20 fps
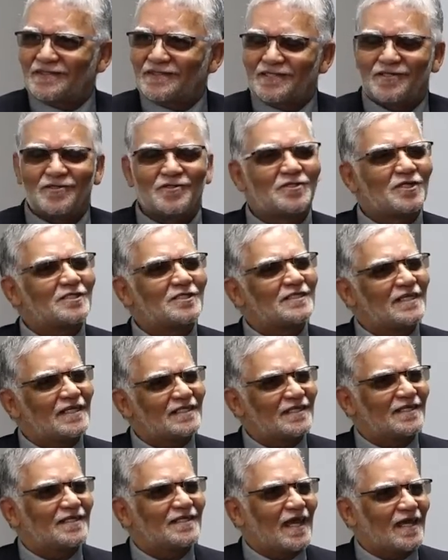you'll just get
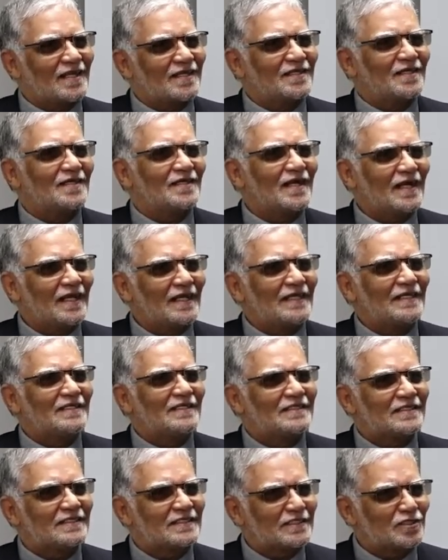another clean
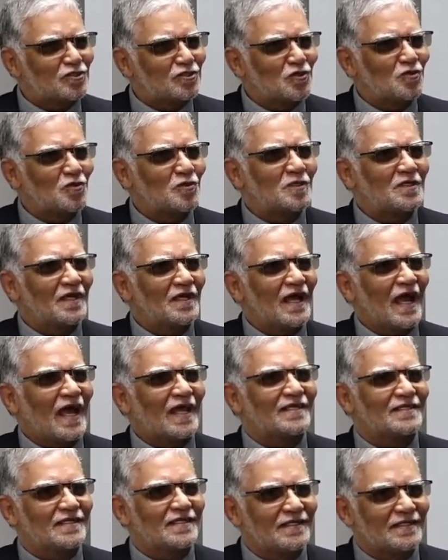suit
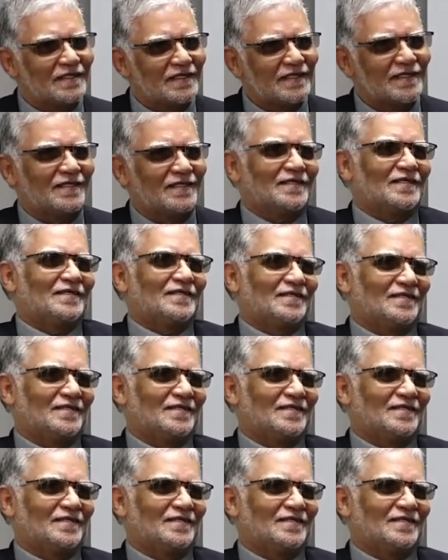underneath it.